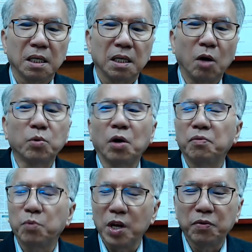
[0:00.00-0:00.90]
Oh no,
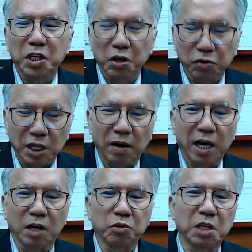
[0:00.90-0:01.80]
we reduced our
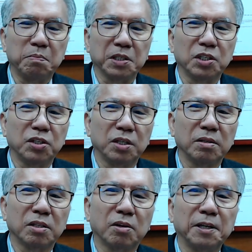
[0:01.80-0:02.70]
equity position.
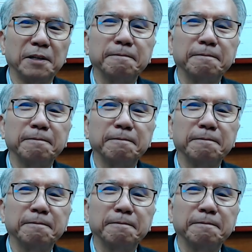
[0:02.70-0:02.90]
Sorry.